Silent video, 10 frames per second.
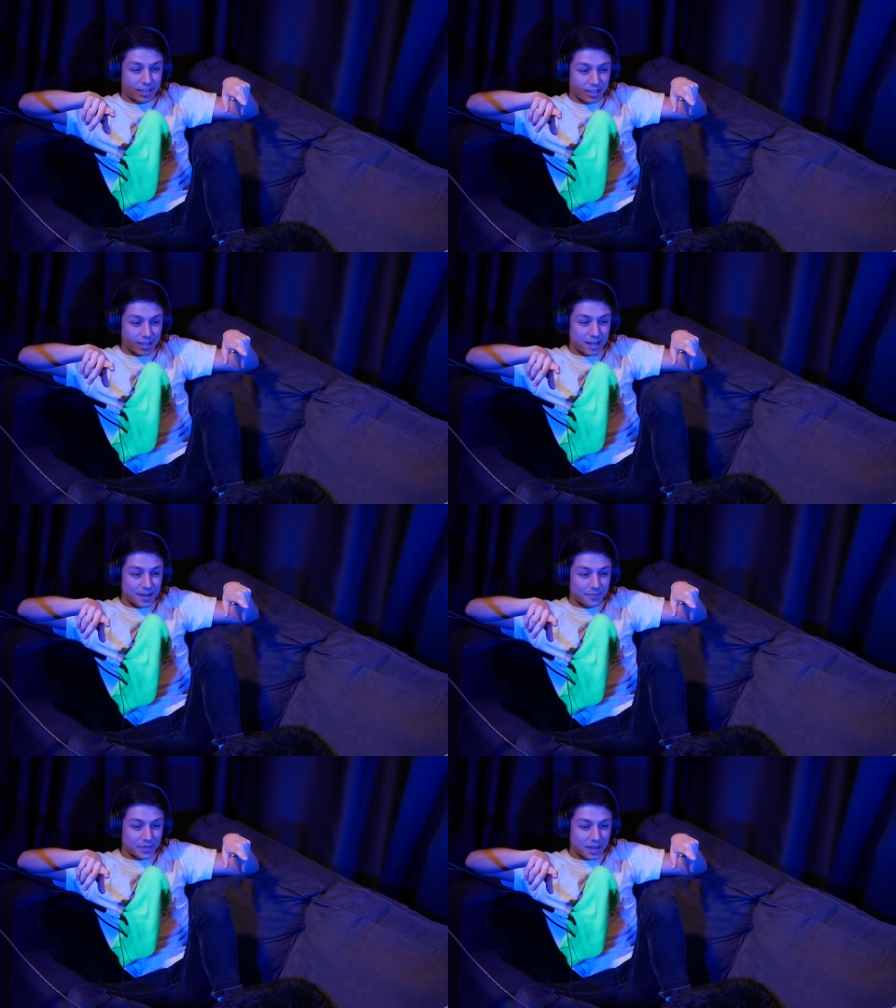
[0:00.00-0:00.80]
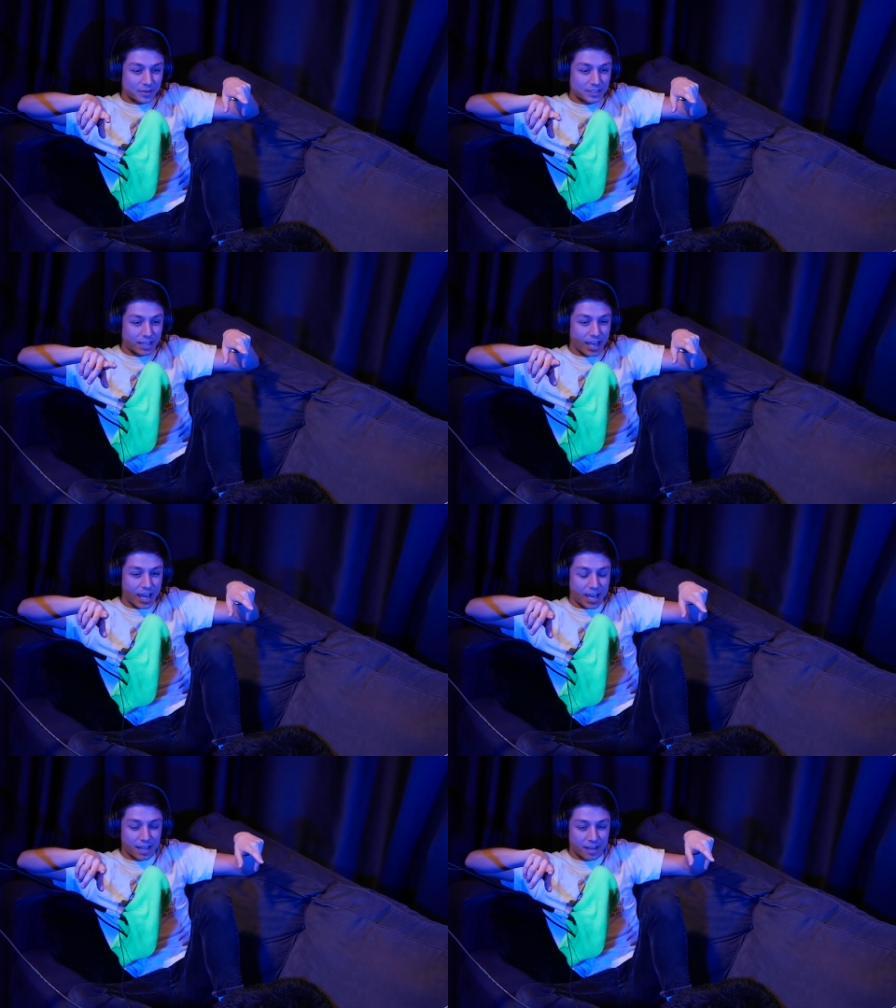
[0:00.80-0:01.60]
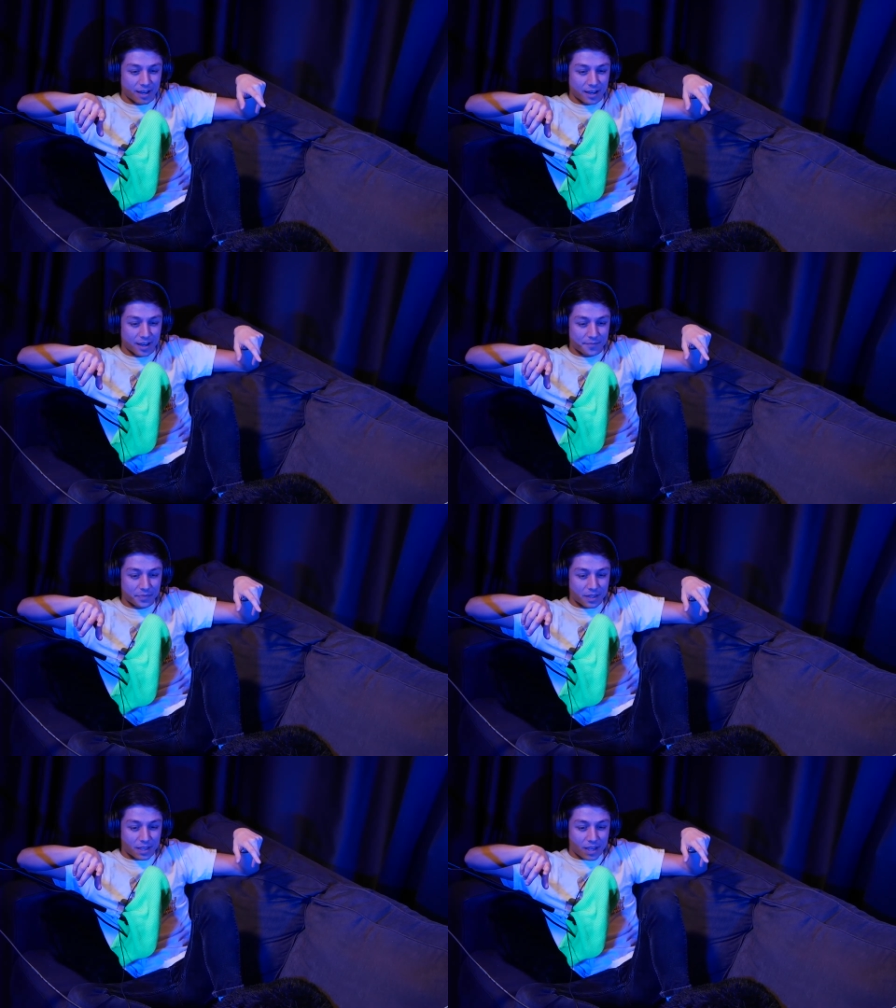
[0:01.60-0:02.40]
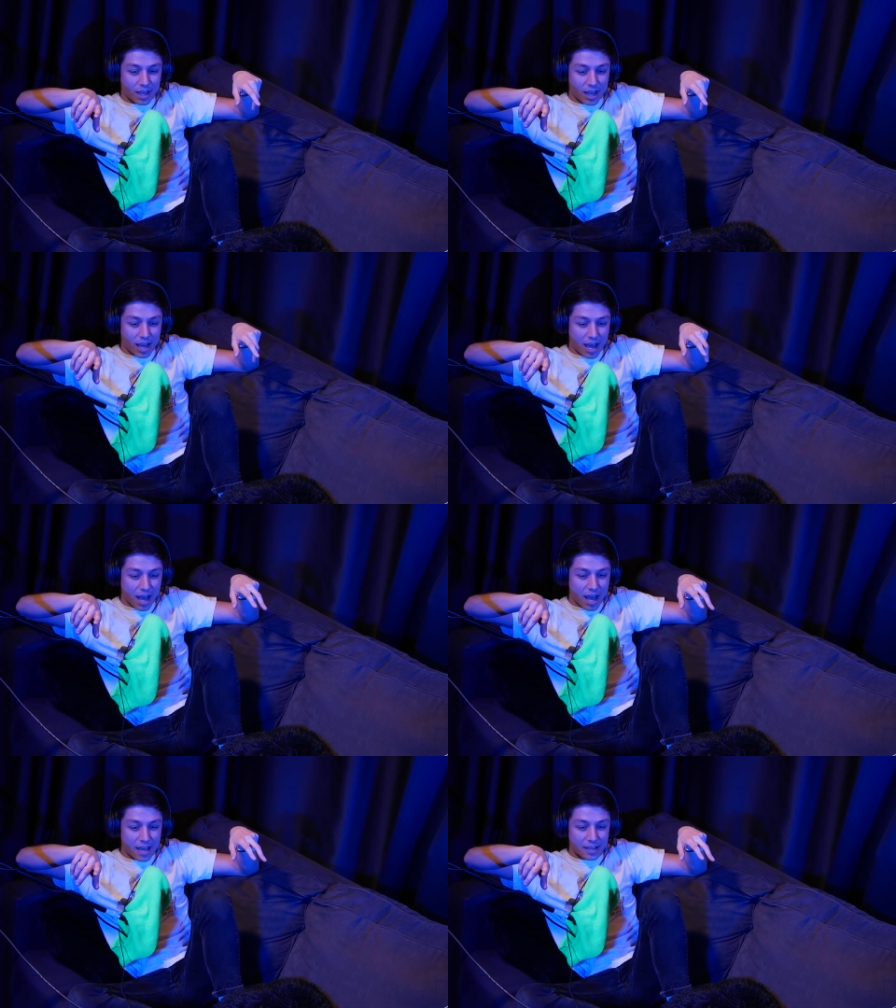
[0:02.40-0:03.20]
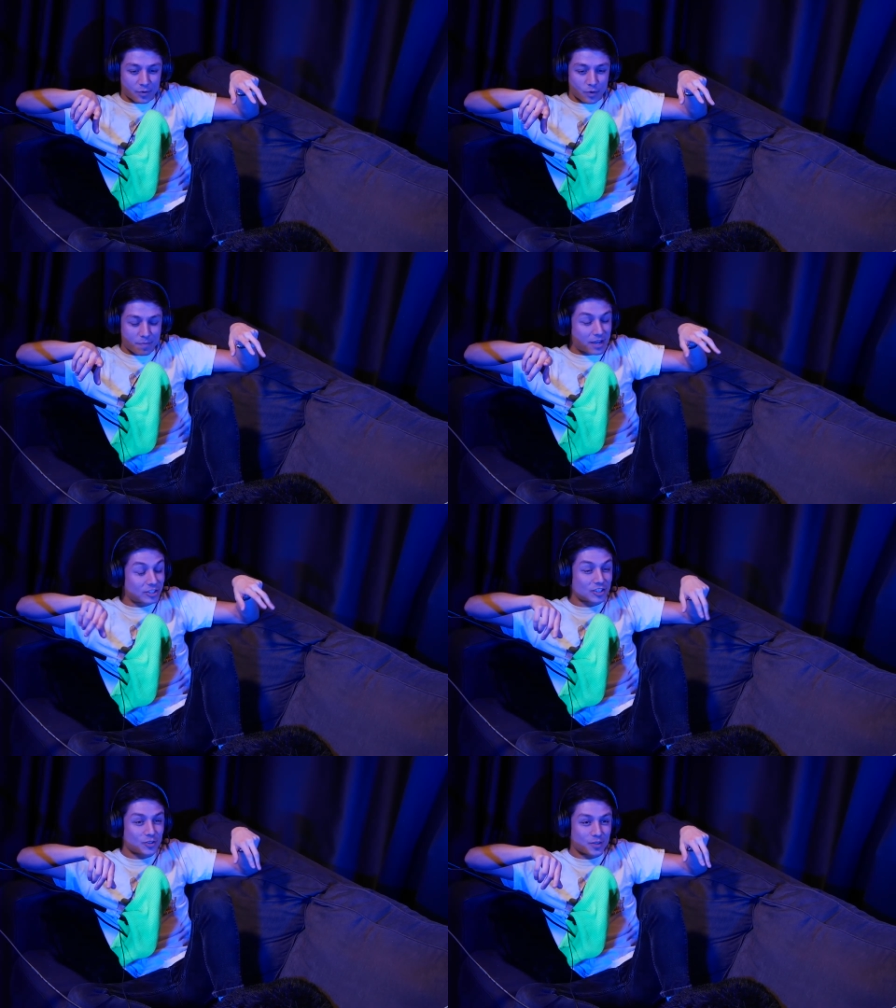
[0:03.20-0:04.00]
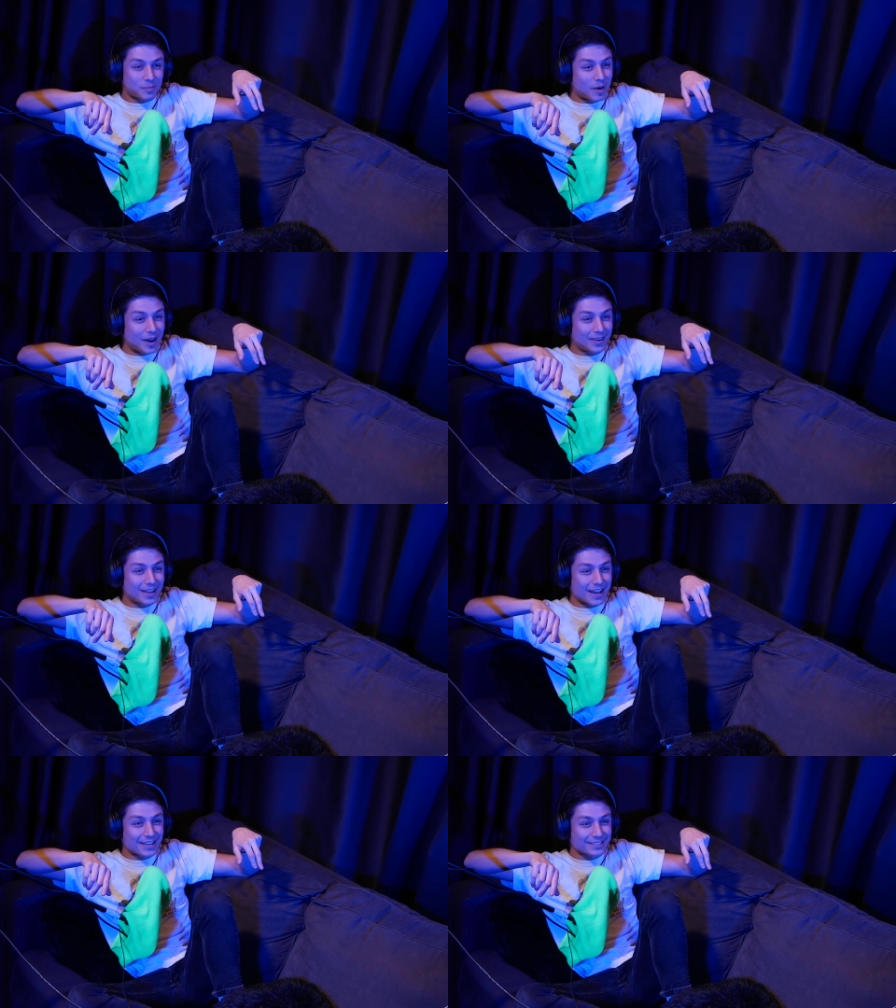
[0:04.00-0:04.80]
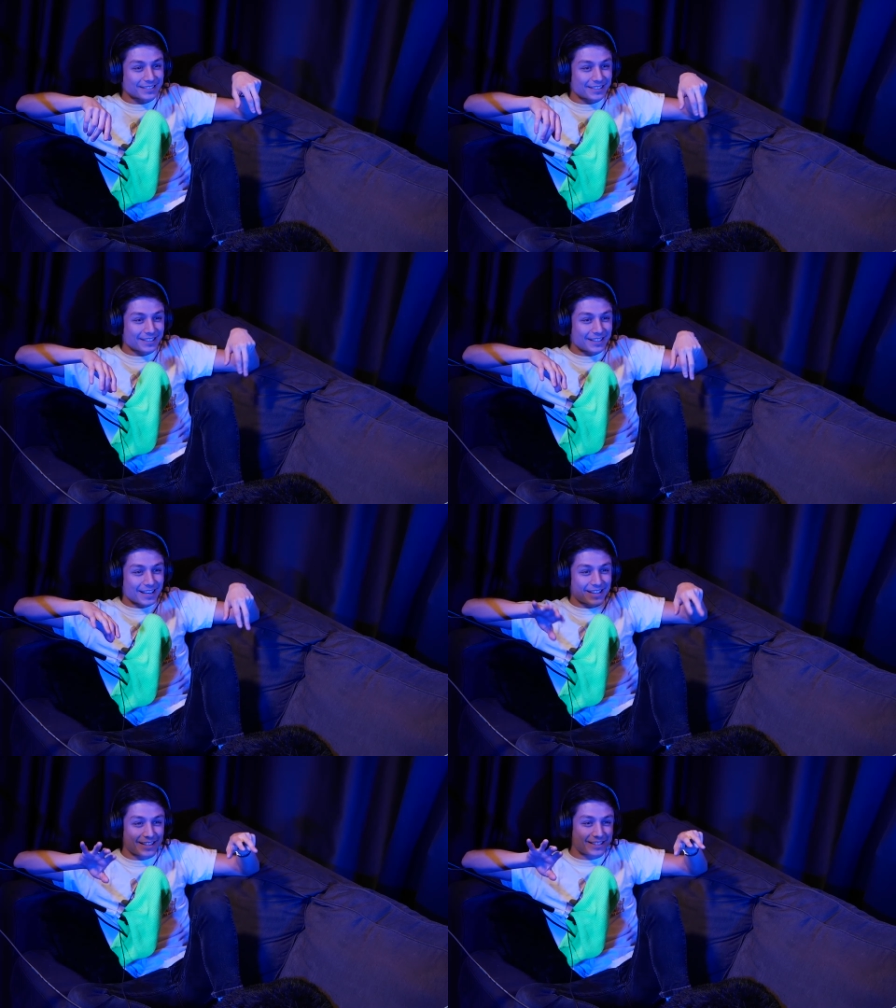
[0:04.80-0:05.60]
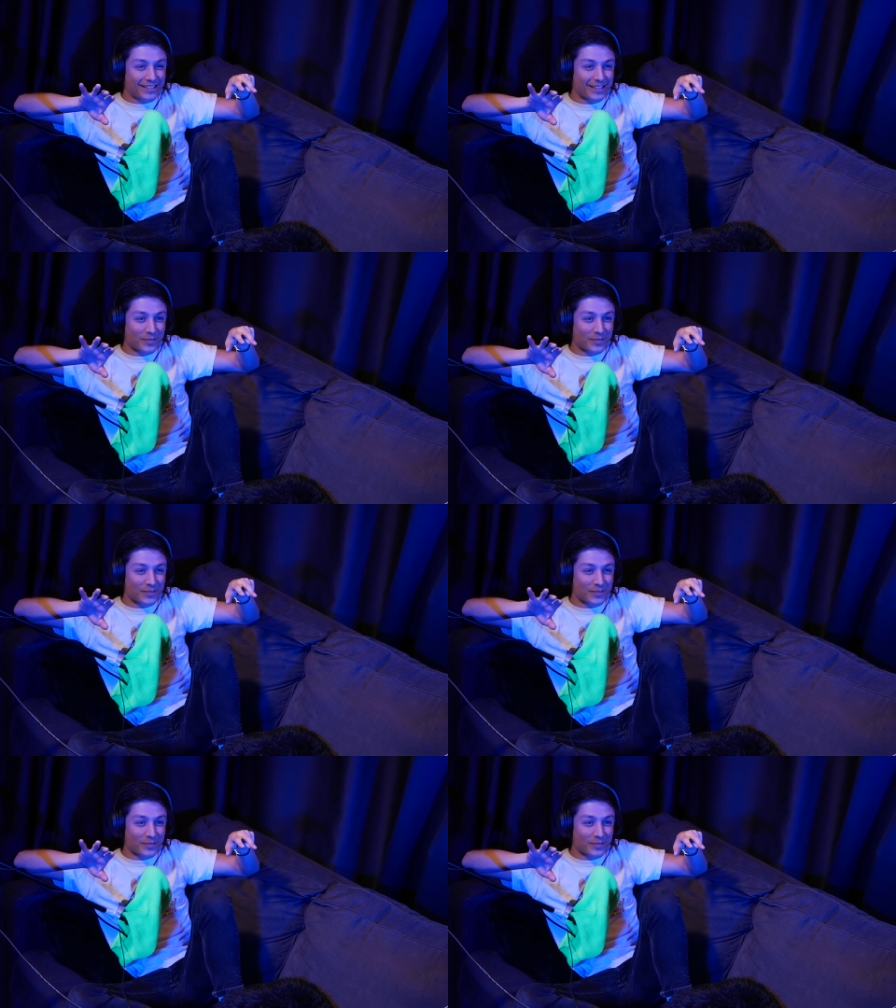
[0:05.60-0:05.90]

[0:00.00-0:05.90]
That's cool. um, I was like, hey, uh, I we mentioned you in the podcast, and then she